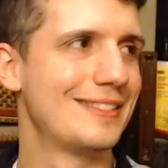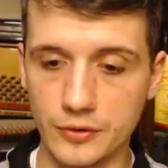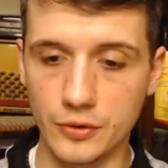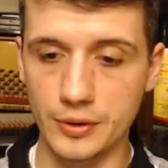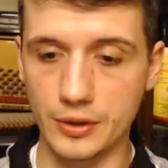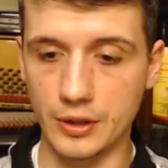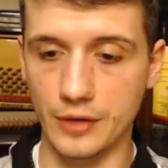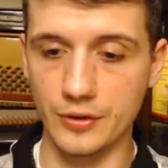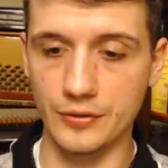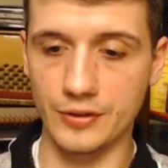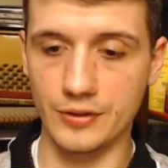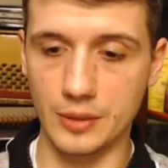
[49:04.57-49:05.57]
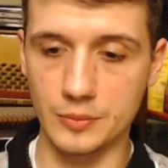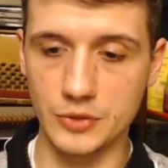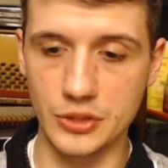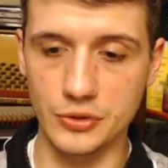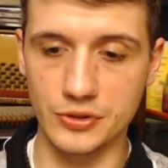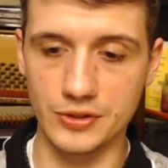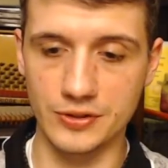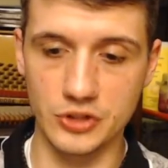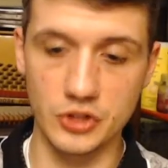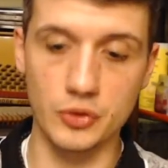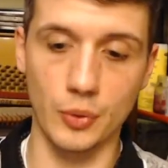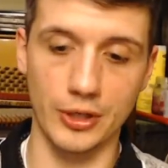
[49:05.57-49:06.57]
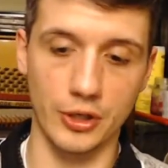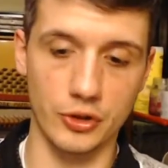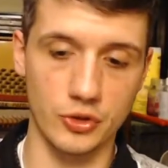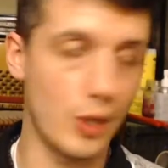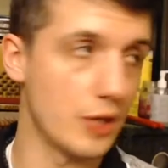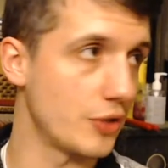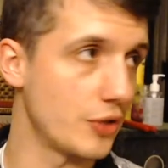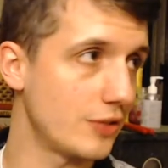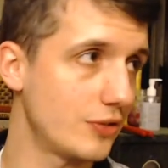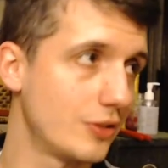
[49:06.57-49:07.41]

so on the cover of this album, she's wearing her swan dress.